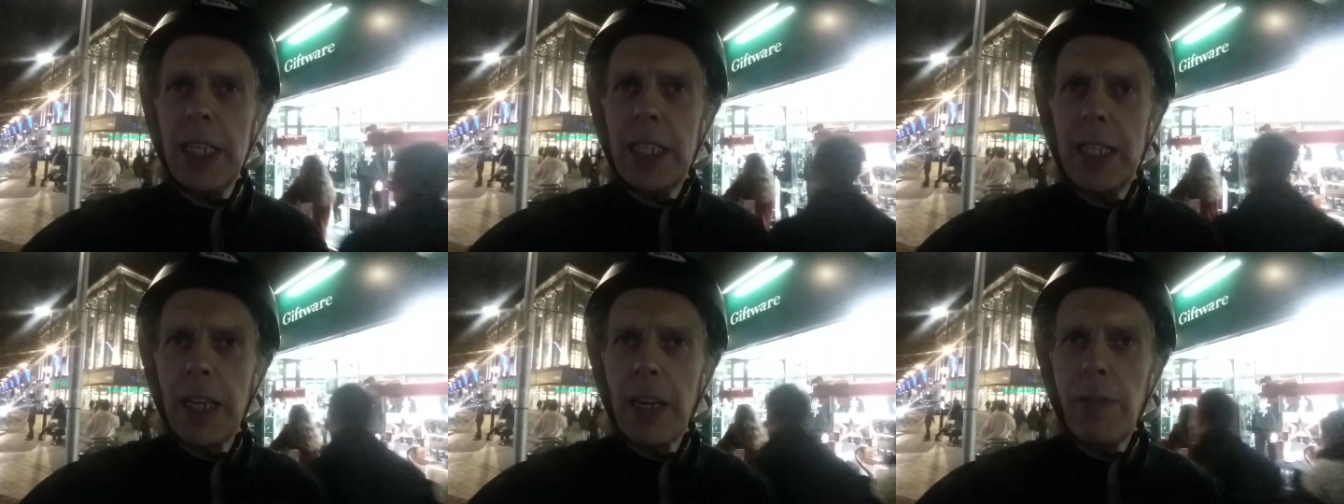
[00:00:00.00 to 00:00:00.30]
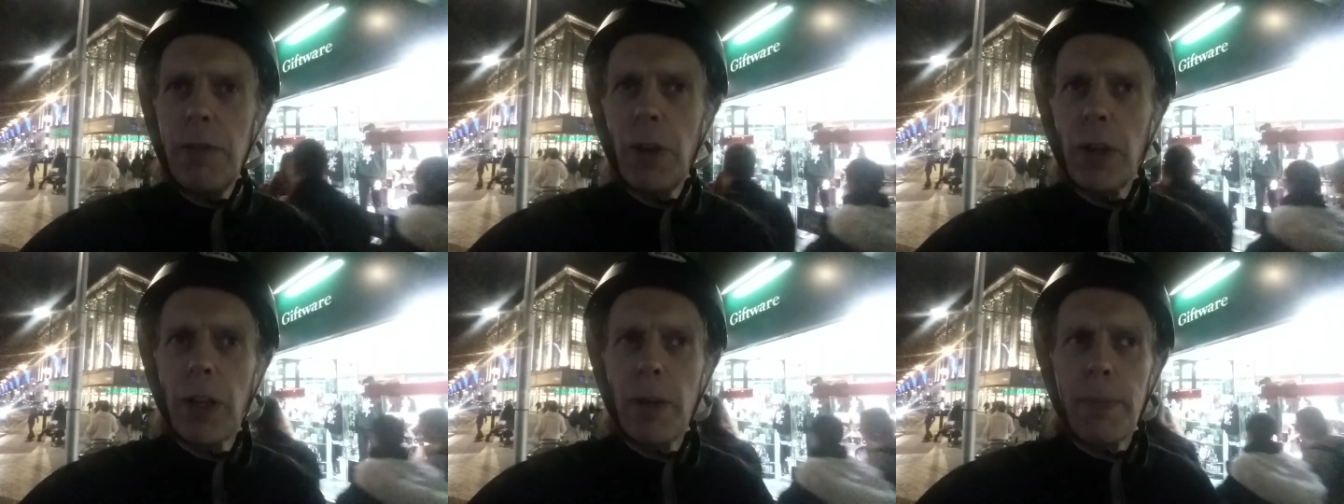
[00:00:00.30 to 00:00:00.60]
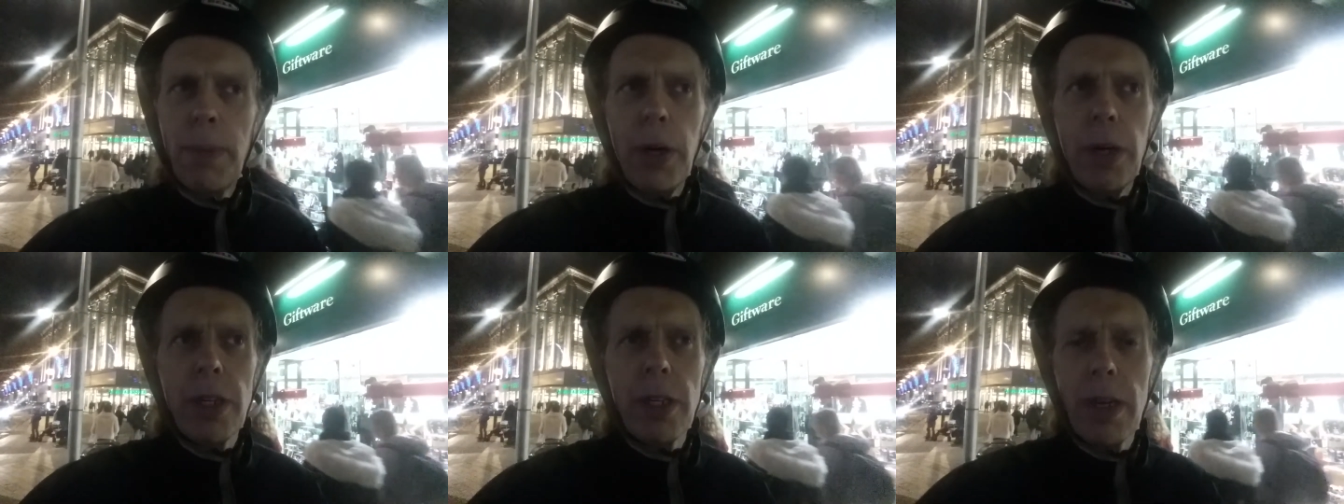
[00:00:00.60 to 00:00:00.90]
sitting on the
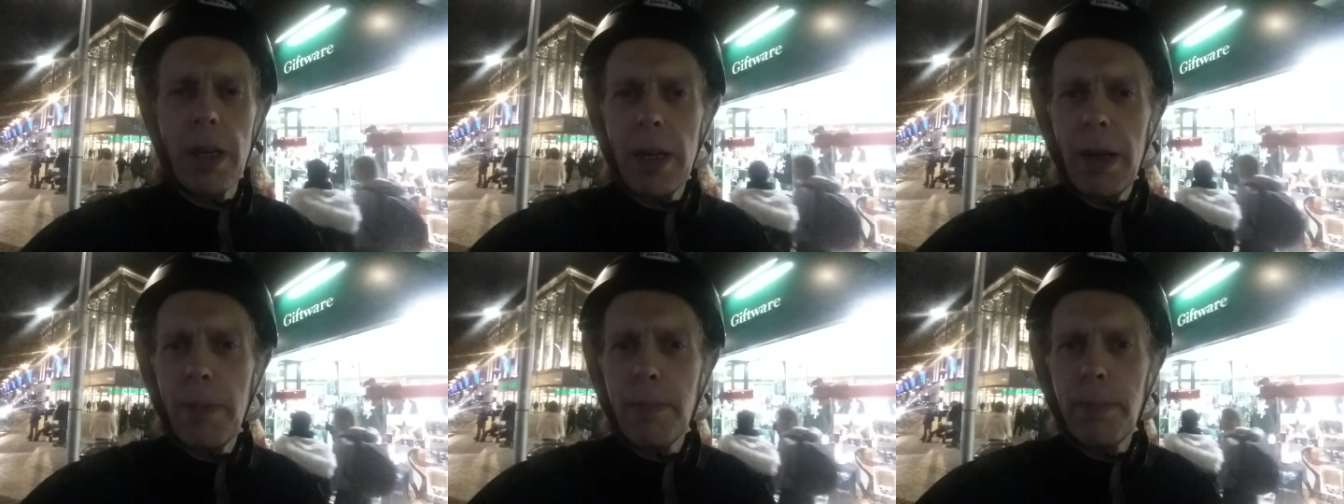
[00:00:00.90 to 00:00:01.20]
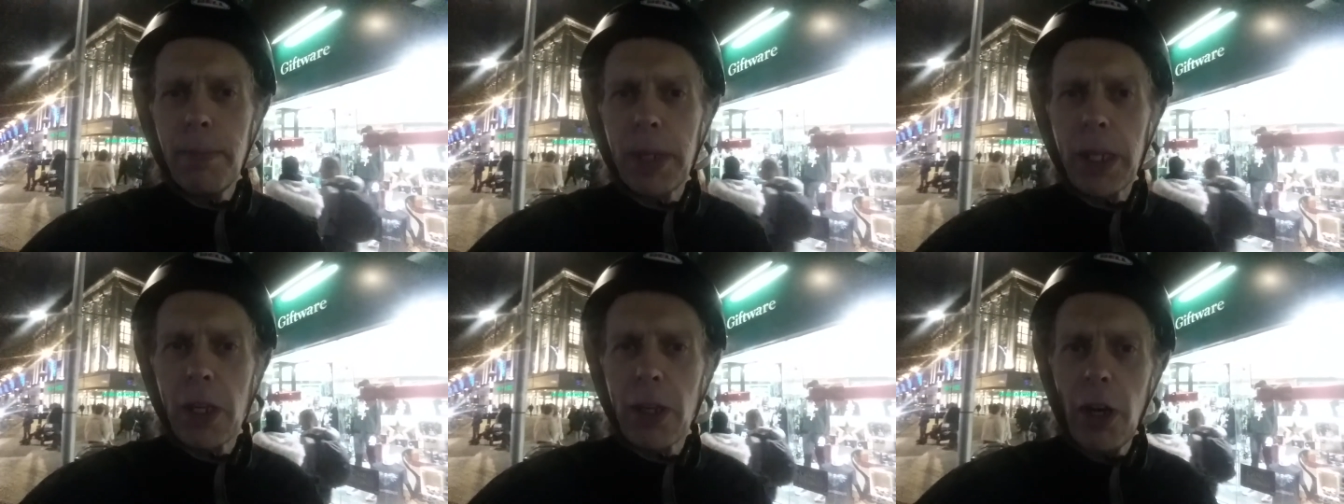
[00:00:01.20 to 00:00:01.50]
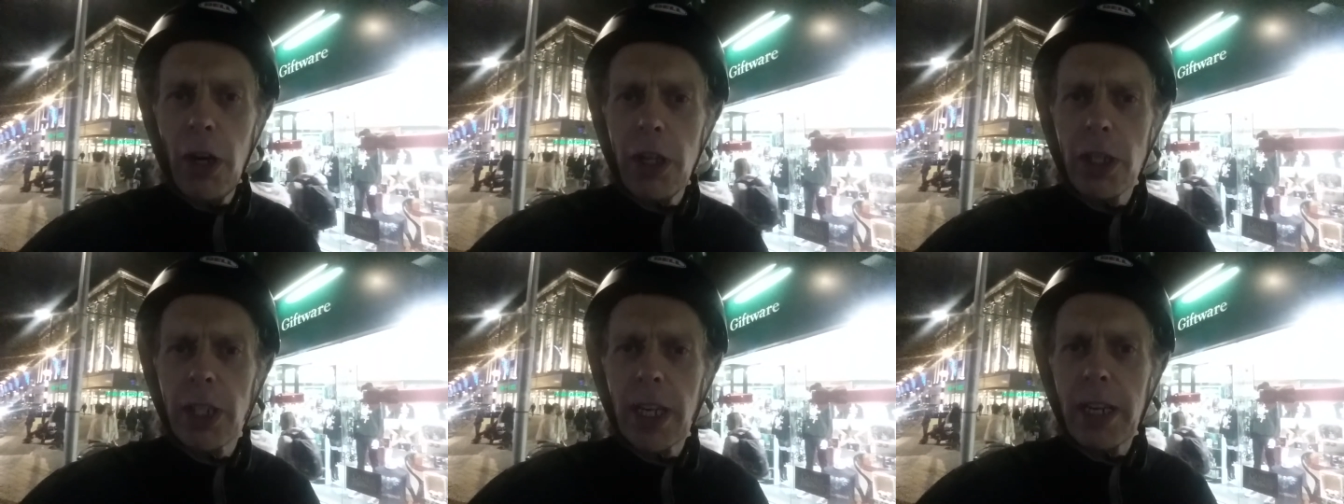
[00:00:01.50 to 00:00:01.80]
boat. But the
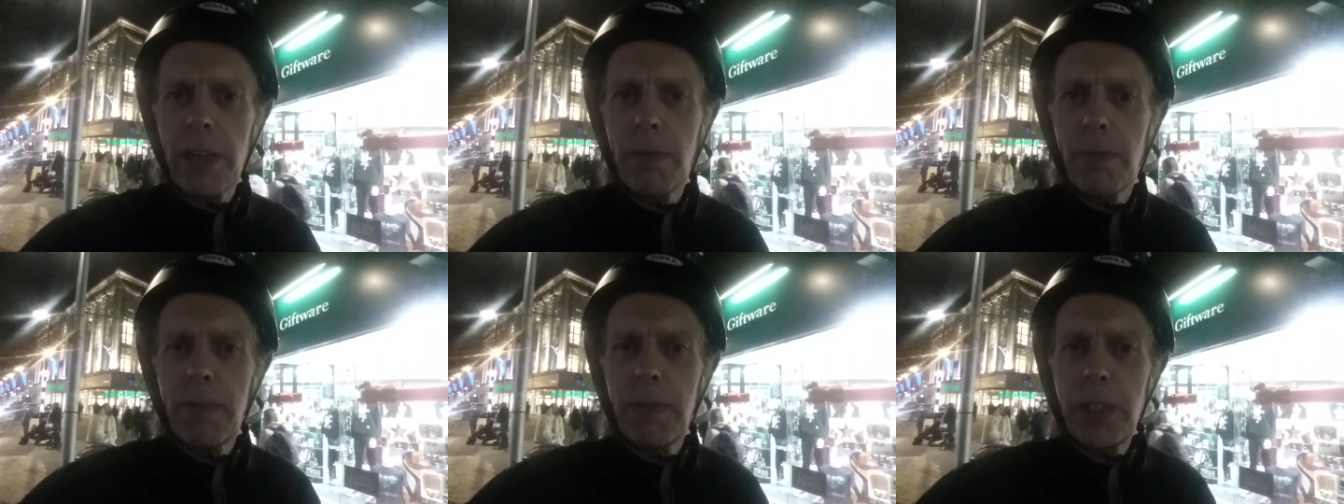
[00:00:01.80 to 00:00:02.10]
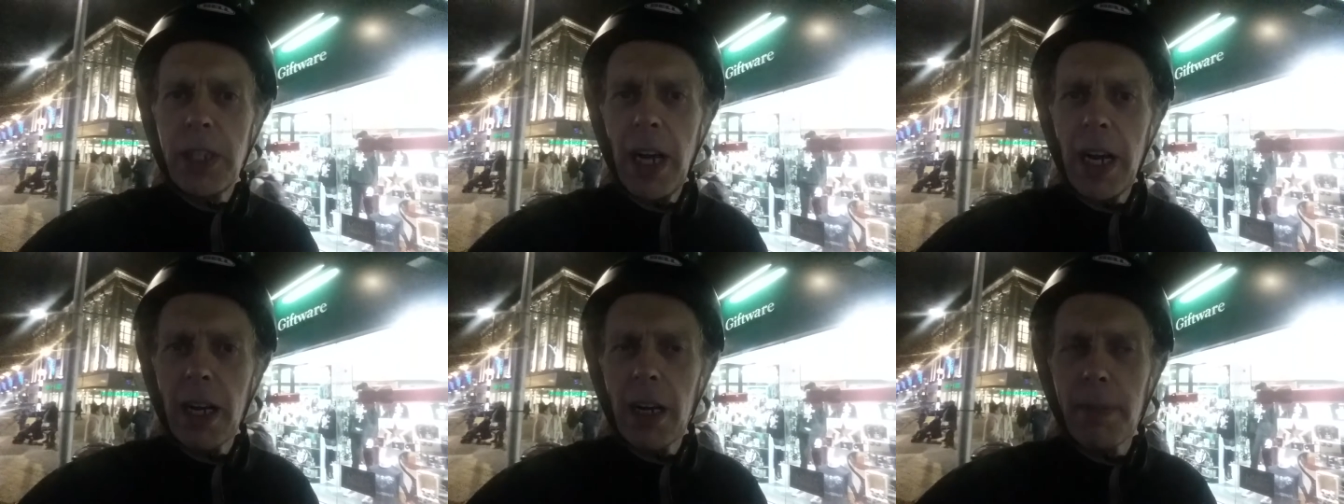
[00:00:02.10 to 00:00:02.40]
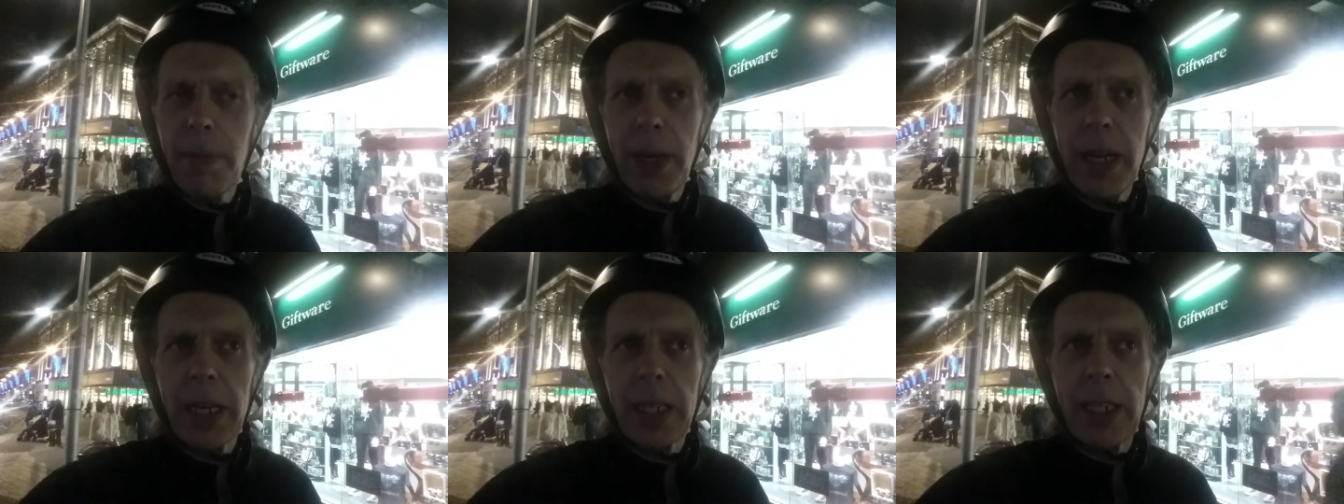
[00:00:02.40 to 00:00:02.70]
town's getting
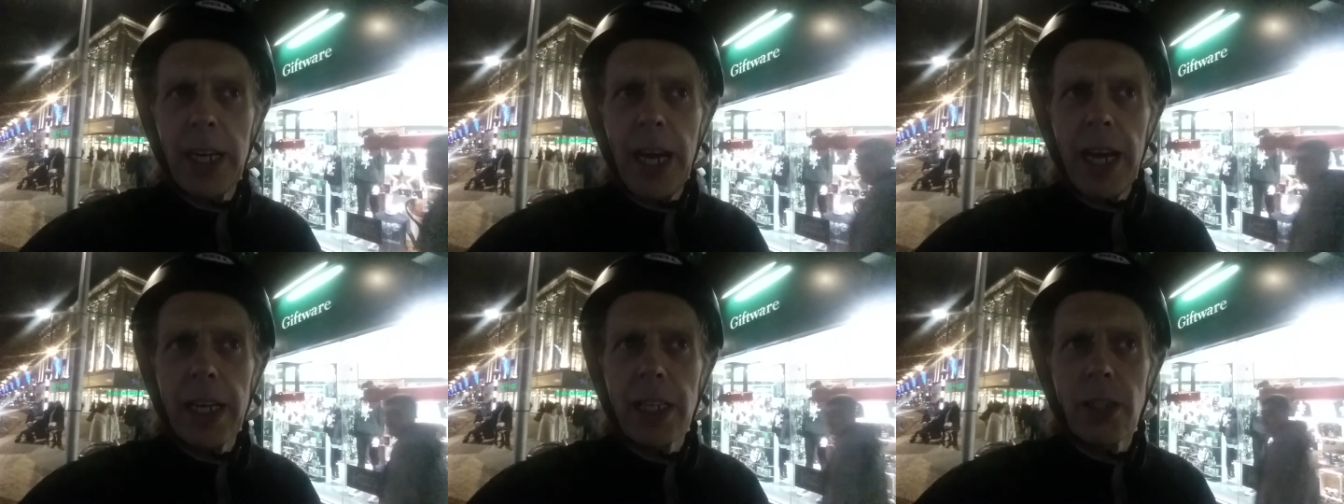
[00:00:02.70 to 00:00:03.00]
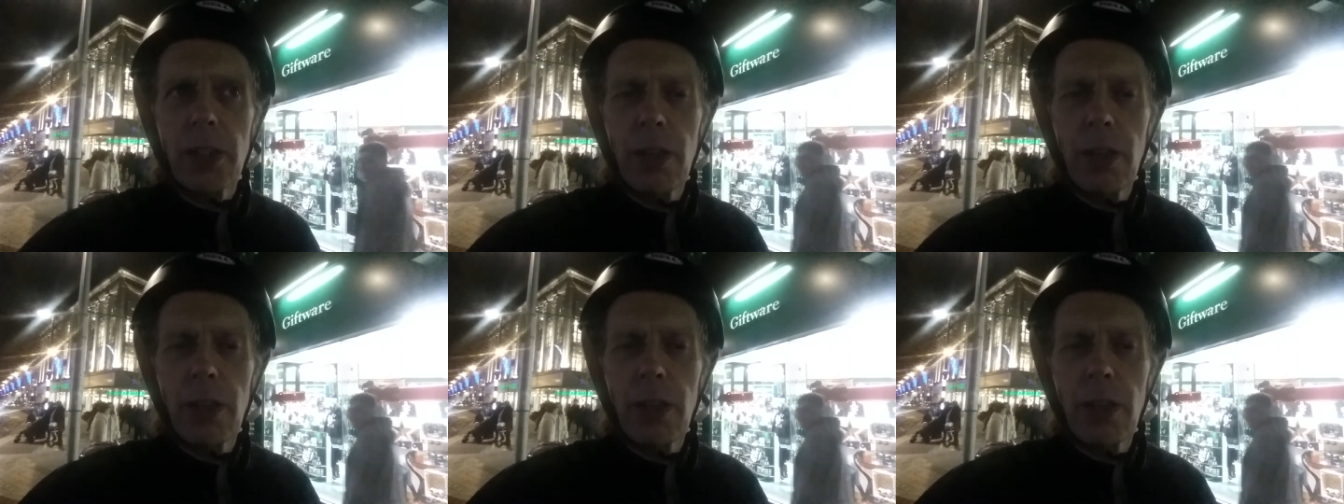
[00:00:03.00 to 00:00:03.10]
chock-a-block now,